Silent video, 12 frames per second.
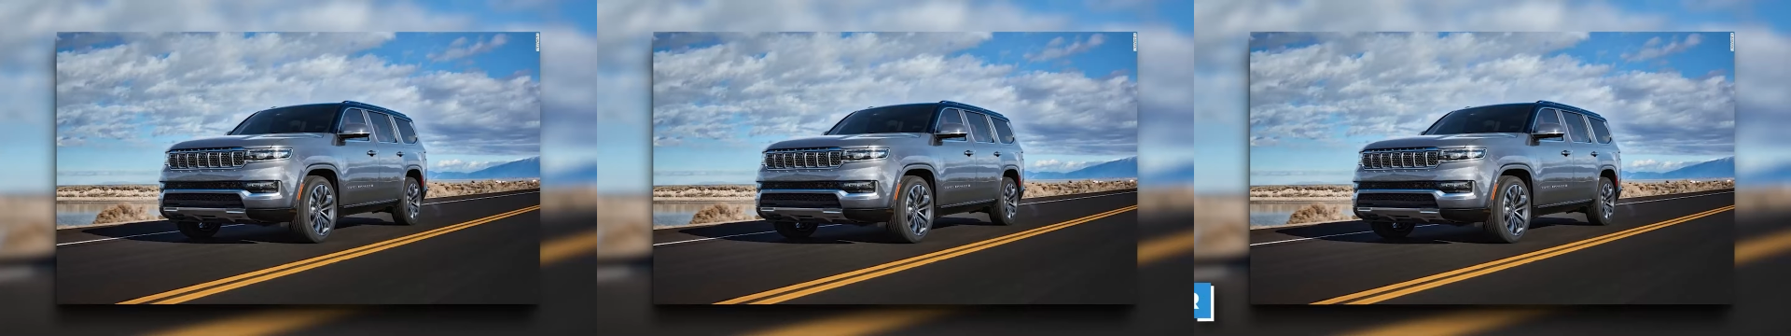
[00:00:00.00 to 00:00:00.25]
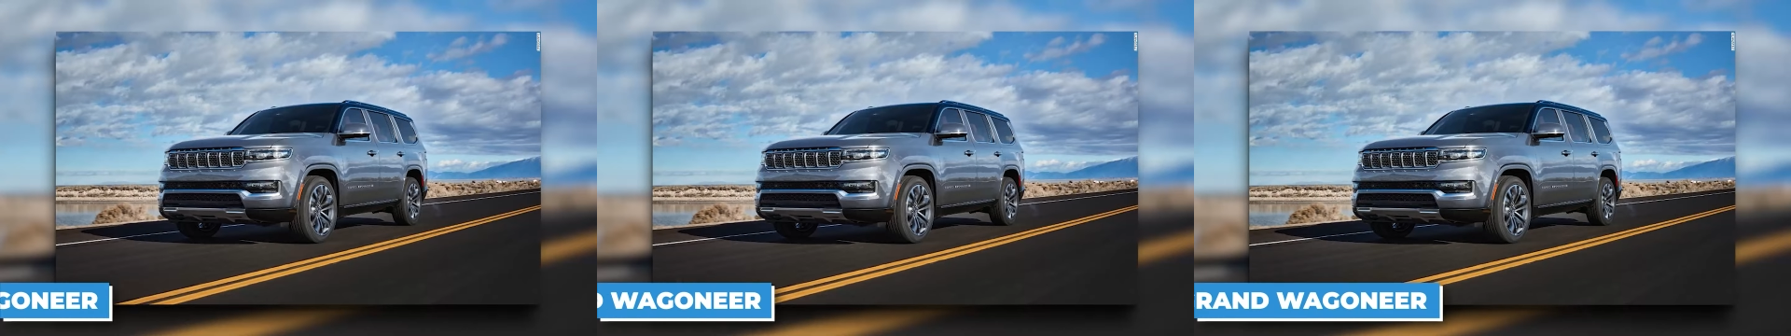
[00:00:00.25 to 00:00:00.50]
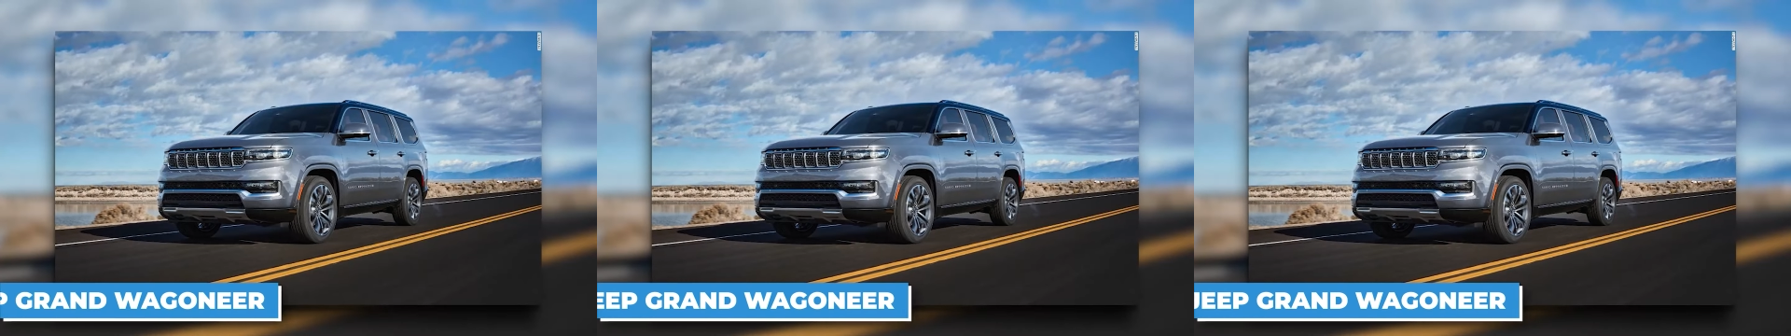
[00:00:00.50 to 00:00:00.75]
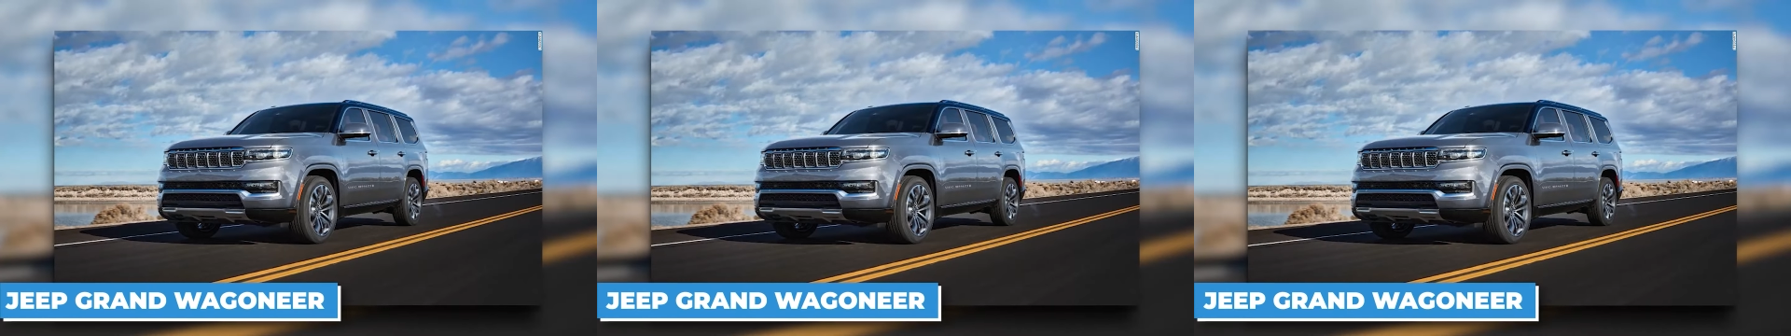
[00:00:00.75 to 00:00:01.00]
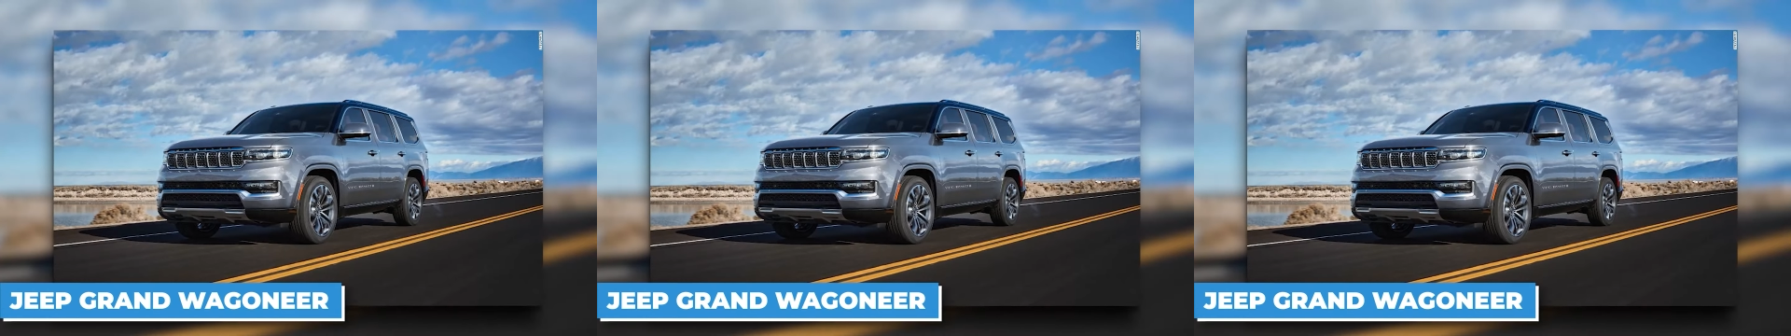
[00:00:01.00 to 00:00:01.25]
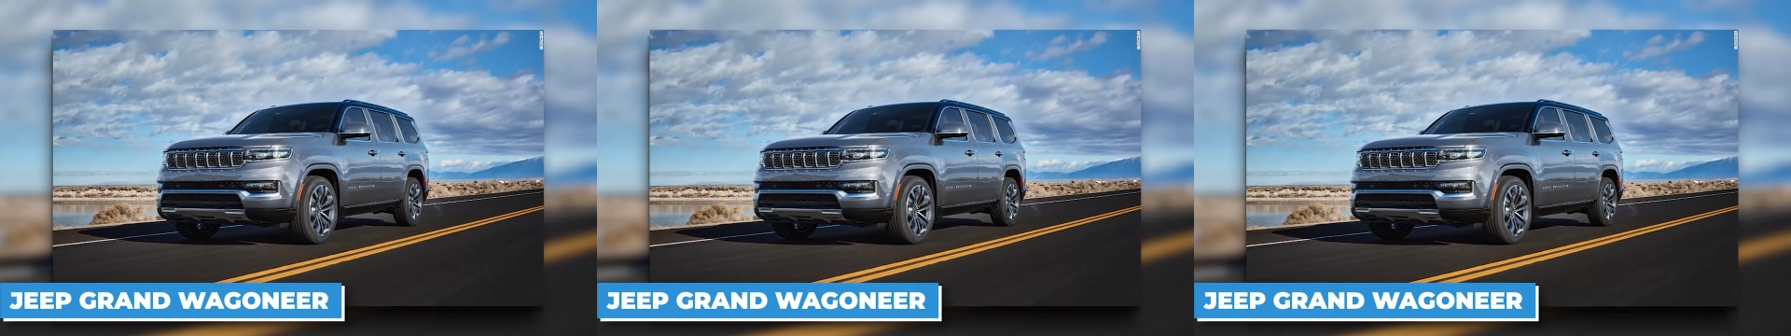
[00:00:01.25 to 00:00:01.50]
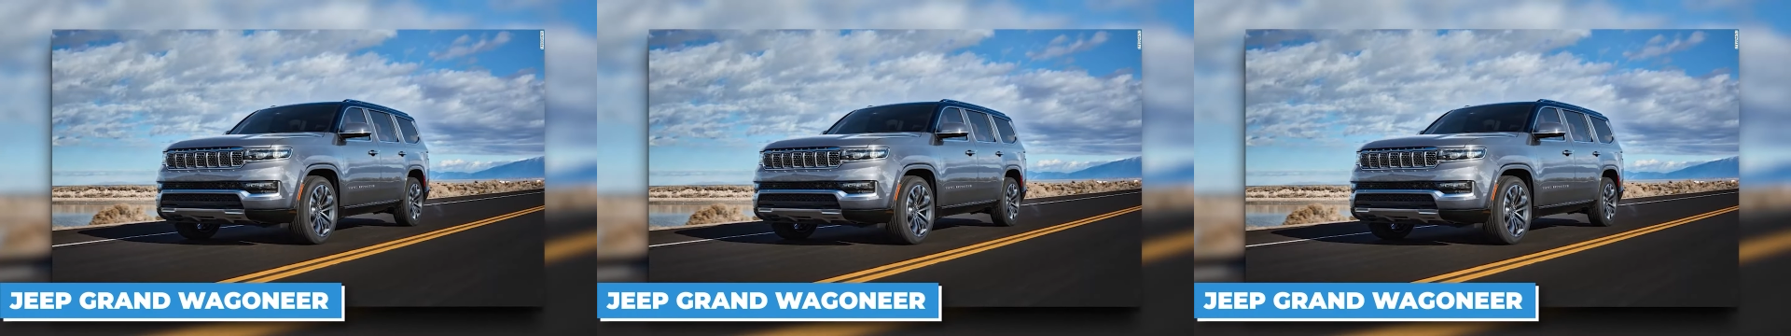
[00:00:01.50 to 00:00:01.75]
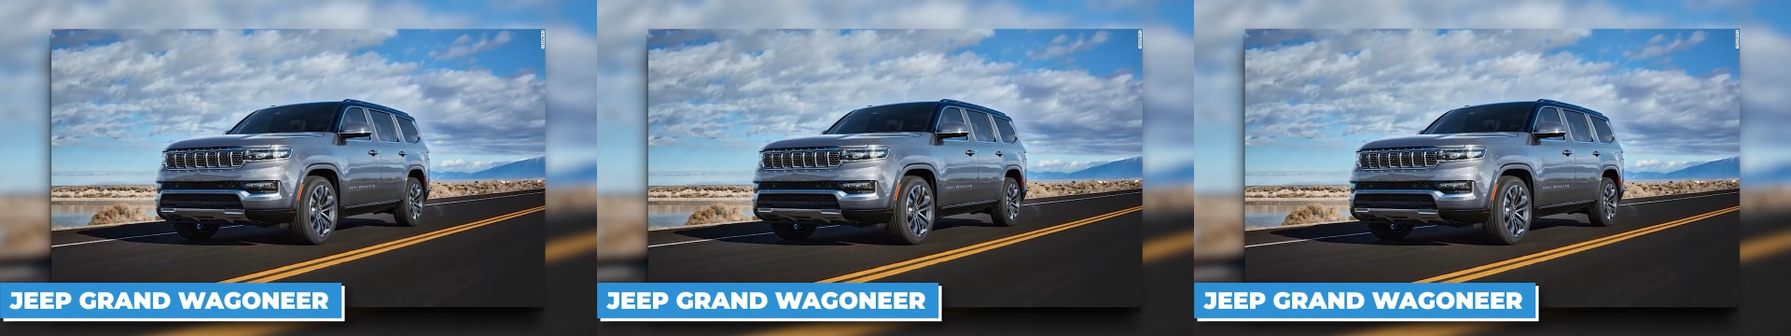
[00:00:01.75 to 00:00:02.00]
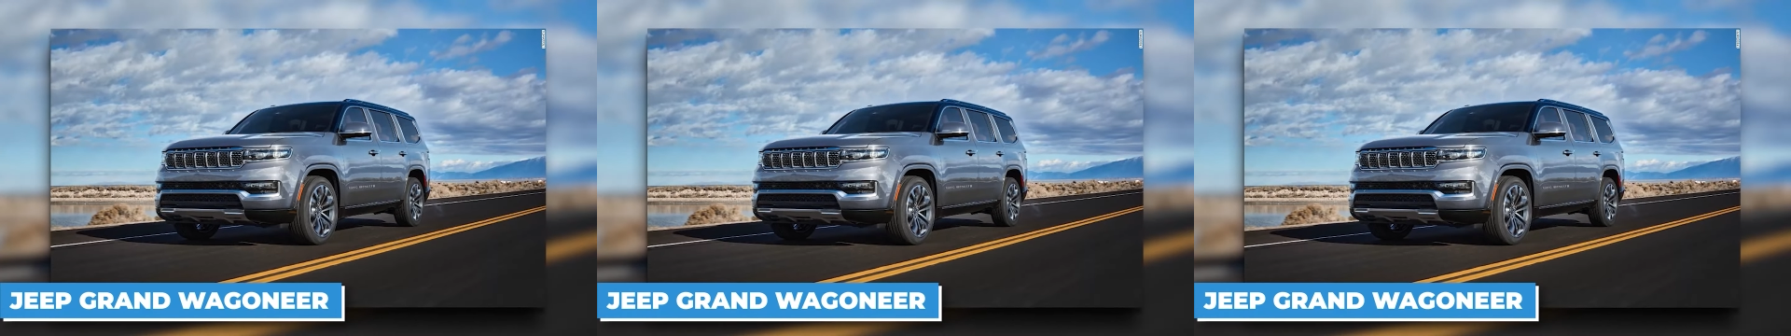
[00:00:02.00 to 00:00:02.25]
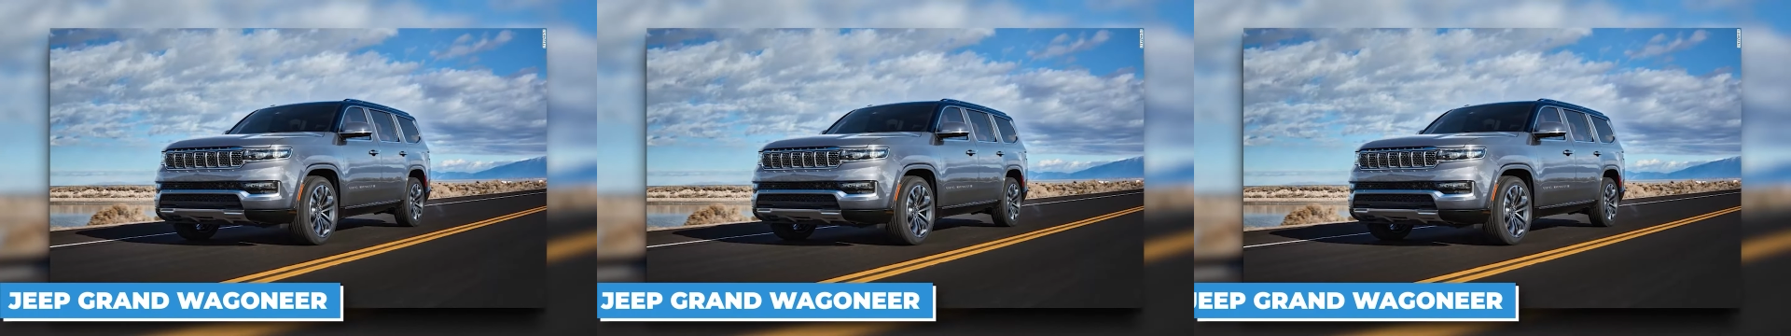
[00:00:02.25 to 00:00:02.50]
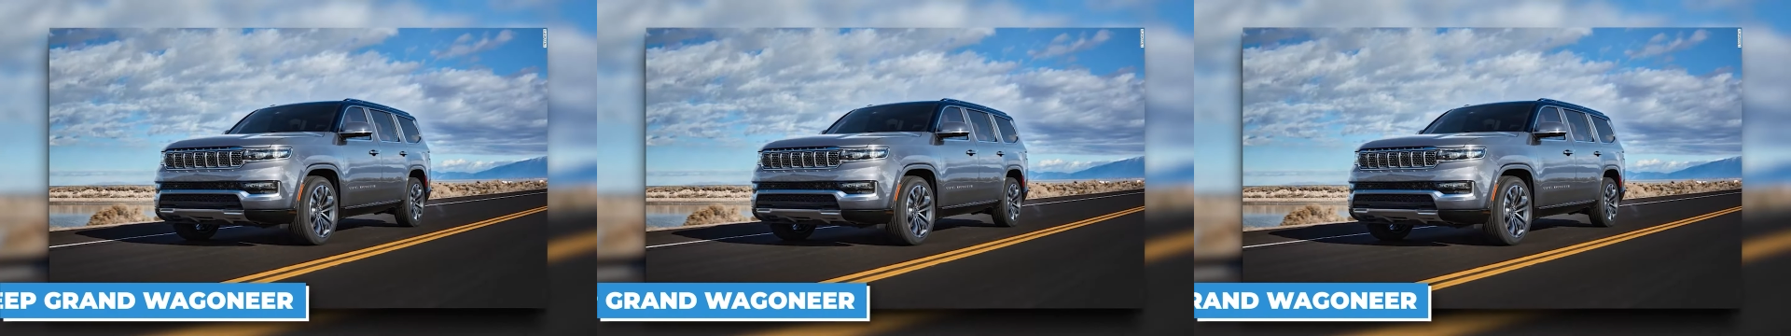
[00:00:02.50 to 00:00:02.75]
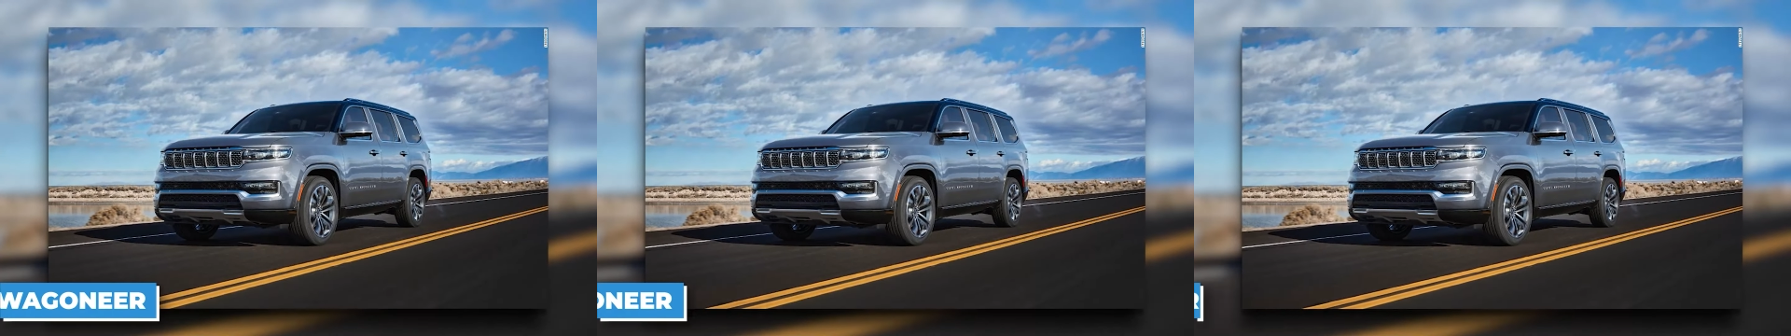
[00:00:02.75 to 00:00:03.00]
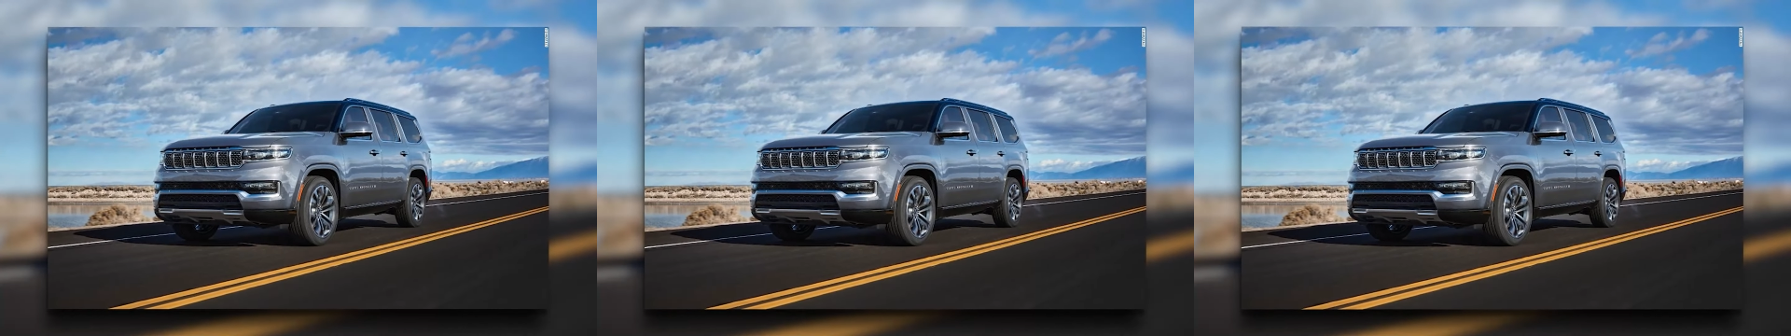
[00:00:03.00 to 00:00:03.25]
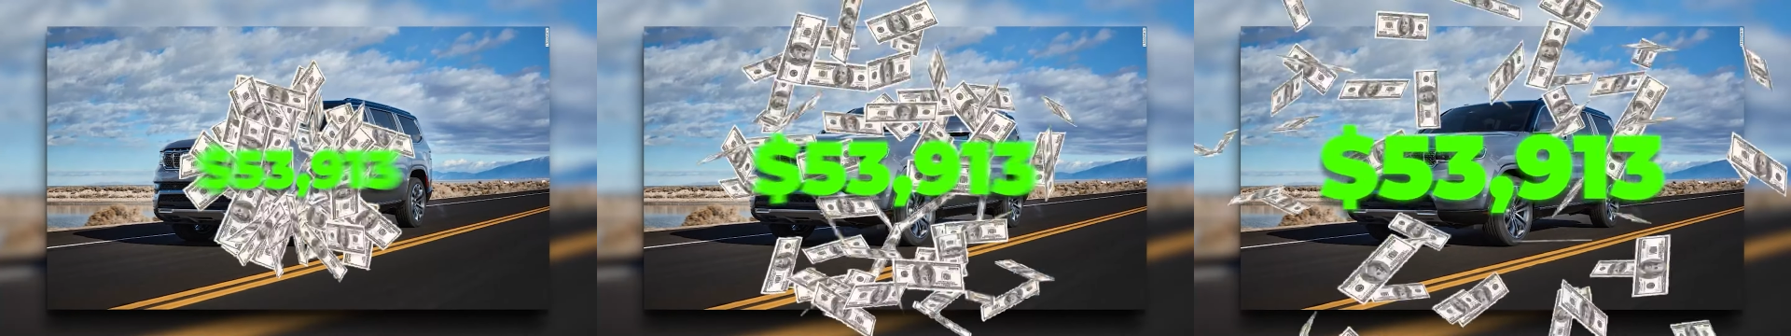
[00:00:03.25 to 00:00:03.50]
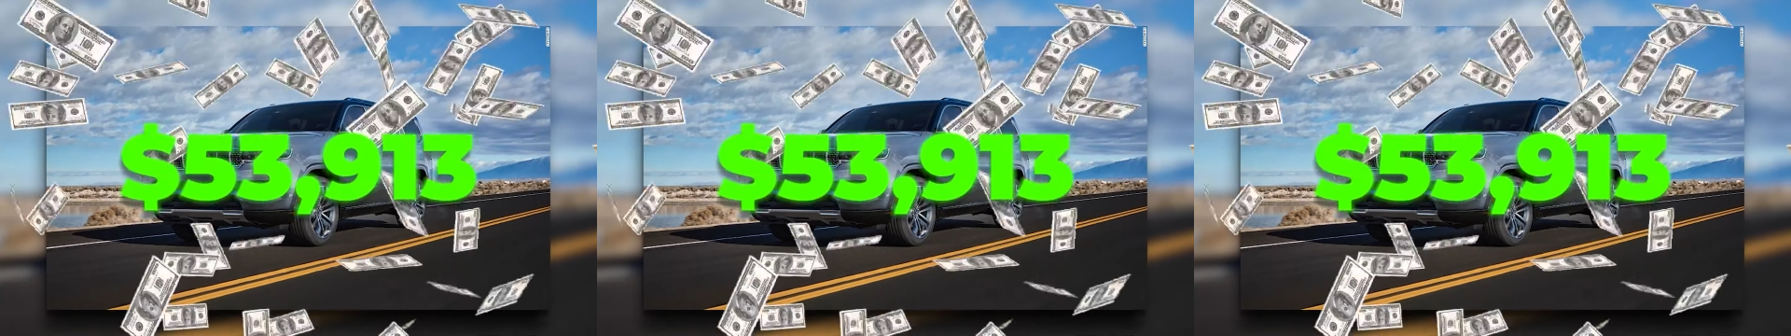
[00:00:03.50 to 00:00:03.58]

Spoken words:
No face is visible, so there are no lips to read.